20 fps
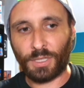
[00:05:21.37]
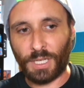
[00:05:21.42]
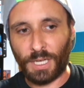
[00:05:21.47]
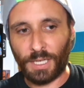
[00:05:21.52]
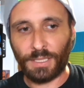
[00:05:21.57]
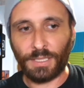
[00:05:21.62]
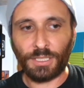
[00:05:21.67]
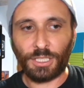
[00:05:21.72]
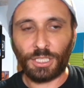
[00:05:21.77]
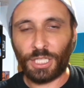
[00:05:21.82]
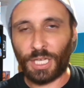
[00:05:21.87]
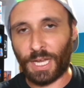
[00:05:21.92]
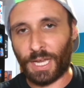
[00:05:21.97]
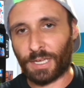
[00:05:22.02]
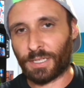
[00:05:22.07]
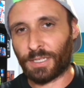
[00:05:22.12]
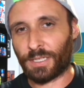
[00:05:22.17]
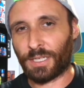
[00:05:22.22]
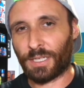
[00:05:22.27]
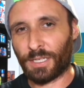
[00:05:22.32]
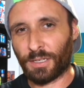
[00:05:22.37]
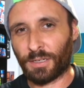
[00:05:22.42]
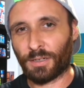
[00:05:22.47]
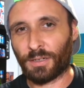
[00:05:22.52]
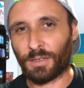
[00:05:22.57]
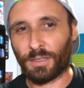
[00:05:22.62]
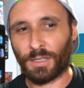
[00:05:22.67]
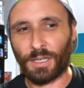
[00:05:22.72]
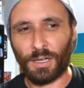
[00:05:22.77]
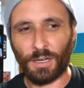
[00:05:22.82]
kind of chatted
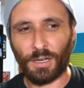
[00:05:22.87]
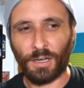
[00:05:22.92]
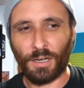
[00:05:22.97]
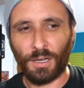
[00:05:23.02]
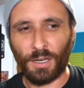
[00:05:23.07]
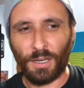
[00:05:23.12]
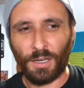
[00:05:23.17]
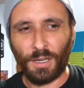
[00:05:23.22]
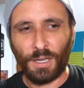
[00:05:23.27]
here and there.